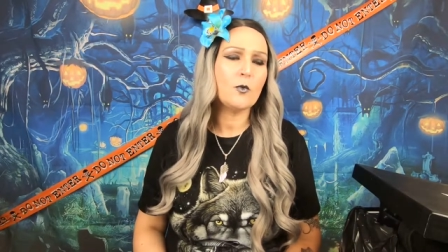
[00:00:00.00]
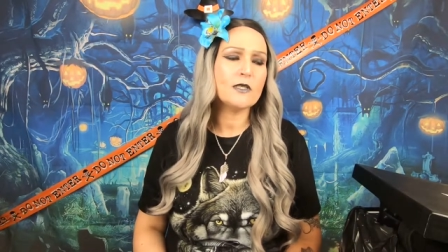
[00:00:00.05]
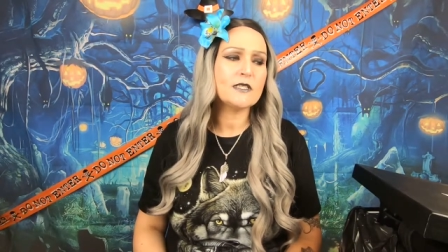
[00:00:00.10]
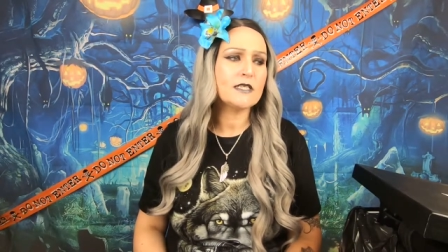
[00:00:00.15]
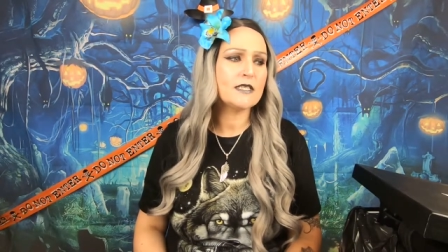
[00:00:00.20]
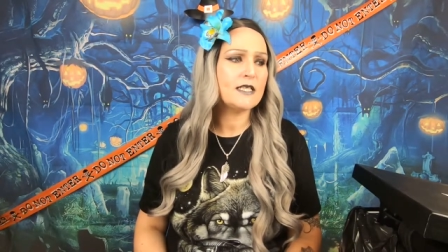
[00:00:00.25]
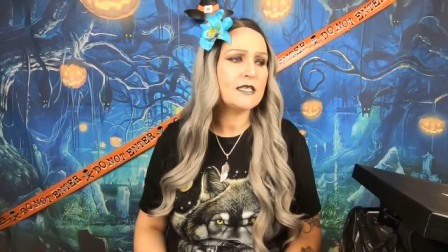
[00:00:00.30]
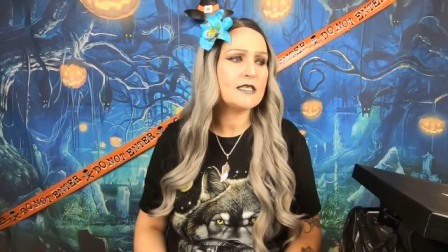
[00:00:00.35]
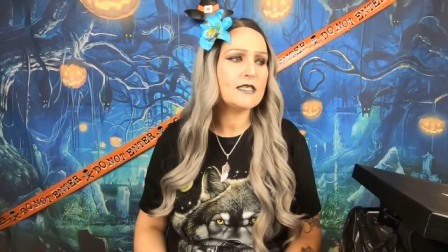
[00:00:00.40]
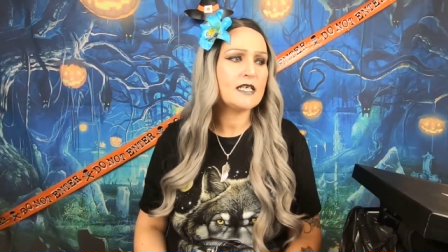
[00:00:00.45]

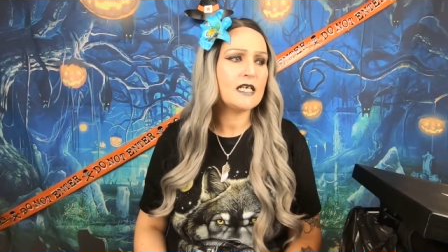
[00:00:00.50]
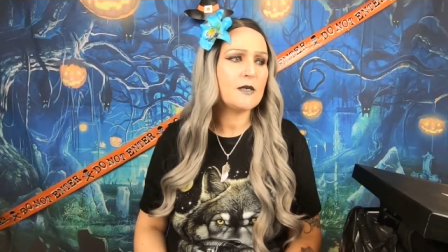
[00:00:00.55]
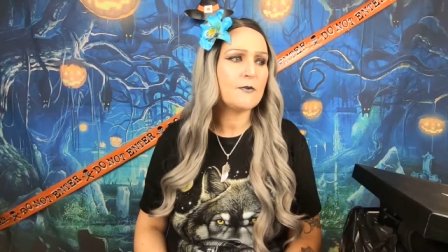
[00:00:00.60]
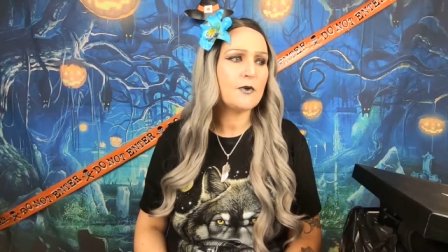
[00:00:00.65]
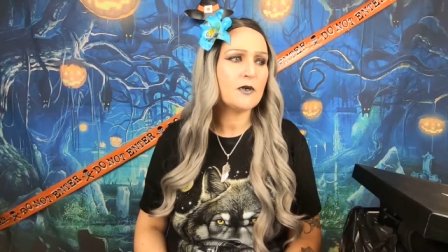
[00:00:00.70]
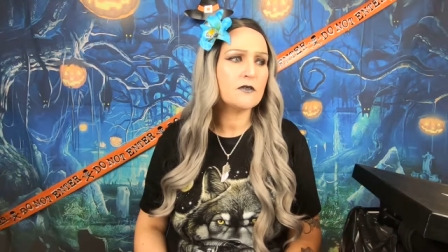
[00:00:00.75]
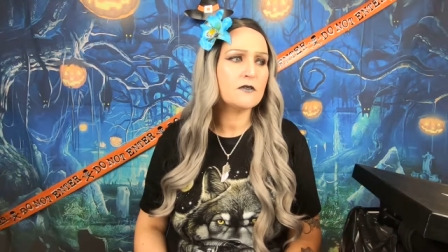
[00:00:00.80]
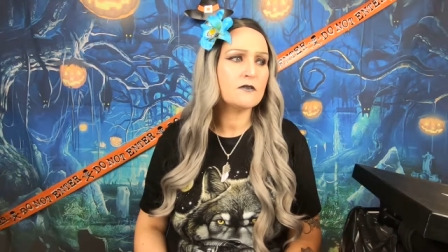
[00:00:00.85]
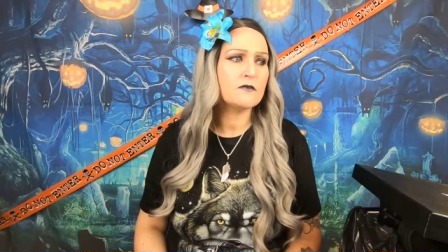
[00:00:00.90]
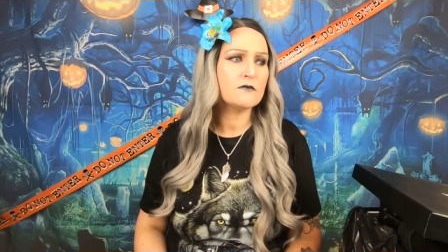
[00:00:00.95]
which I need to
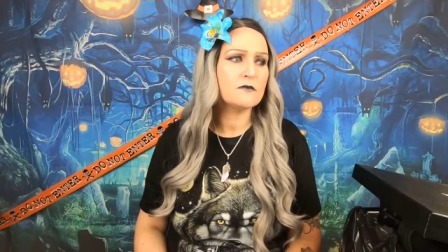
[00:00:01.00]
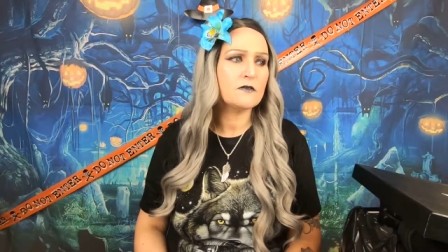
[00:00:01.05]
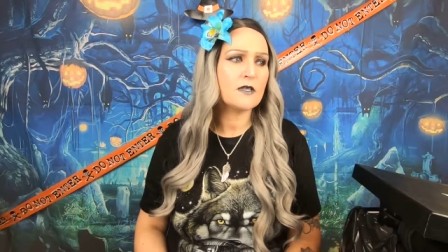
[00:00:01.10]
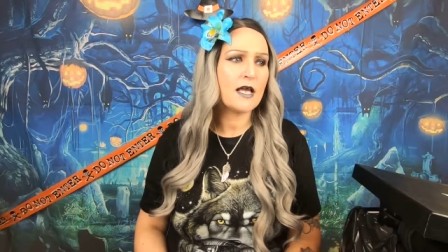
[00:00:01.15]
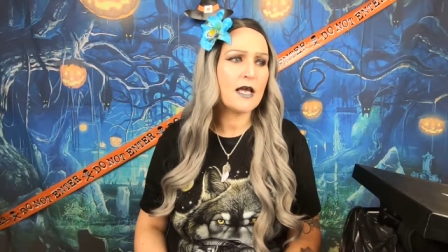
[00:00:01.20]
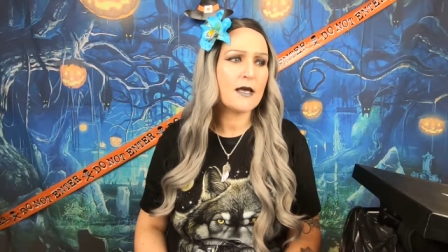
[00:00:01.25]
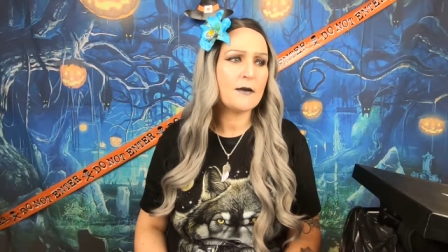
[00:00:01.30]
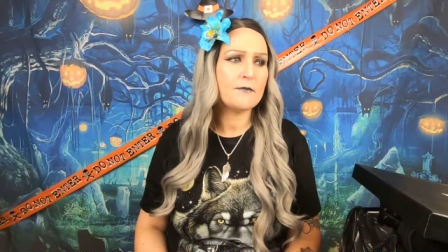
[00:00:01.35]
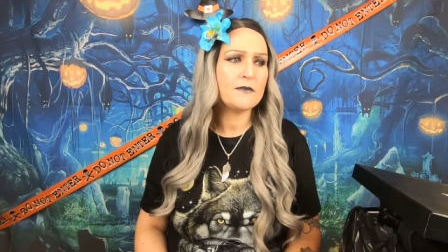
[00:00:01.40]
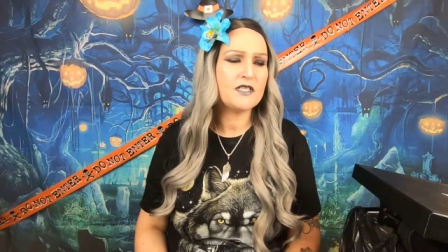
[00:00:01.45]
keep on till
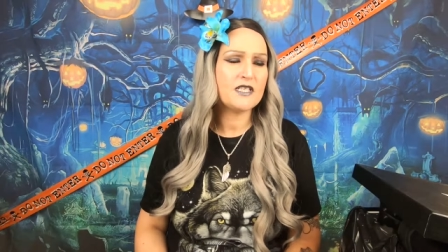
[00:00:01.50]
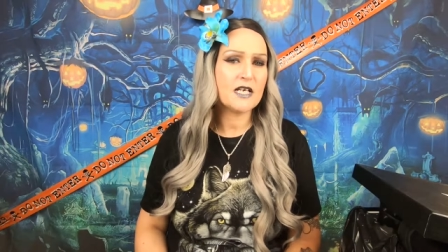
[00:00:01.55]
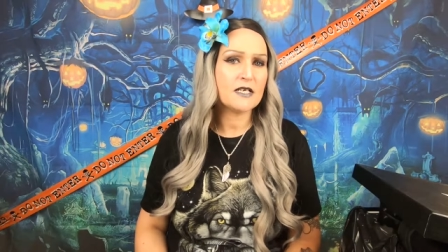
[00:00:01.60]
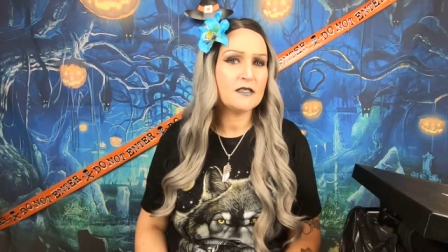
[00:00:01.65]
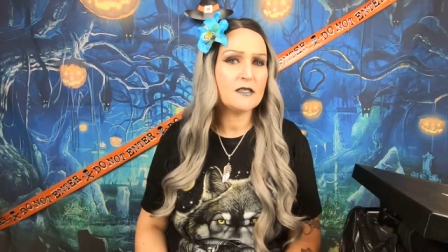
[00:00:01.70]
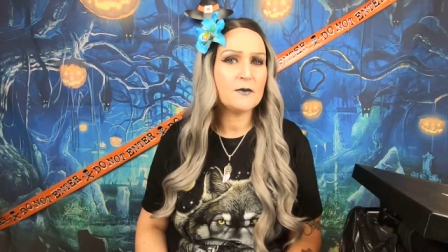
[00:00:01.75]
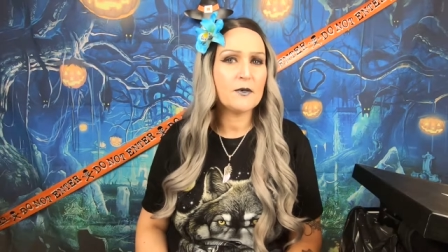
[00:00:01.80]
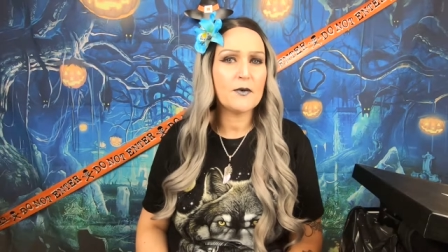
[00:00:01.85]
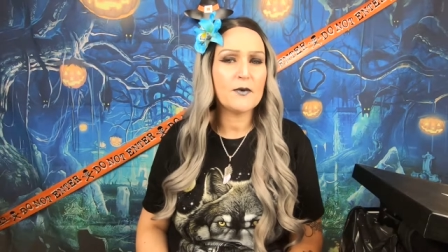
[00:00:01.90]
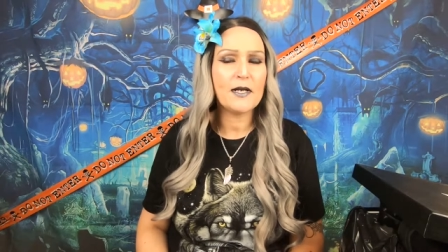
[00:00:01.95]
um,
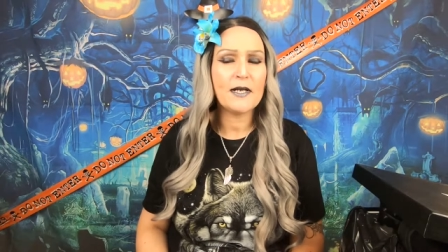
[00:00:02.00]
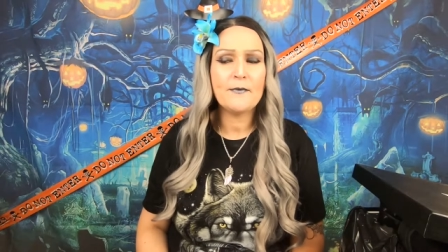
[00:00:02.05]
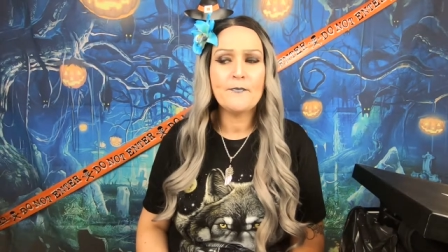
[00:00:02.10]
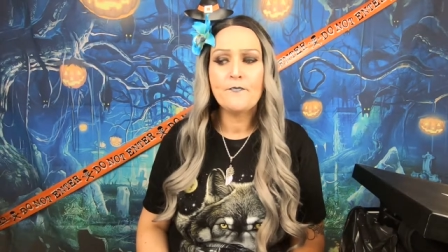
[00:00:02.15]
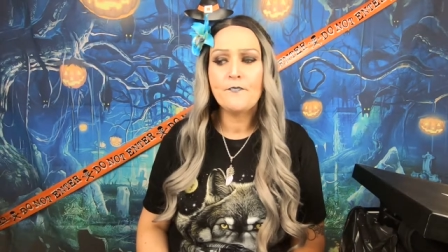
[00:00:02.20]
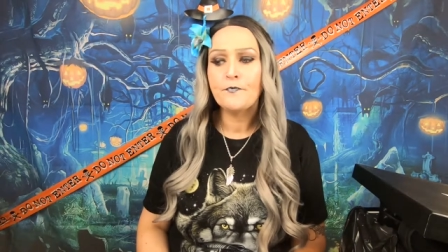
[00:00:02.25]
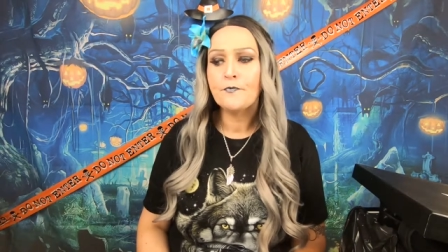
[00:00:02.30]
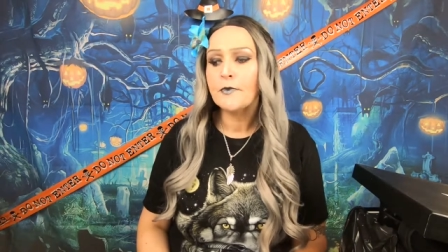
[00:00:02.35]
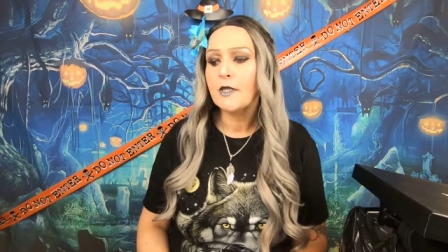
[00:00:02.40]
January.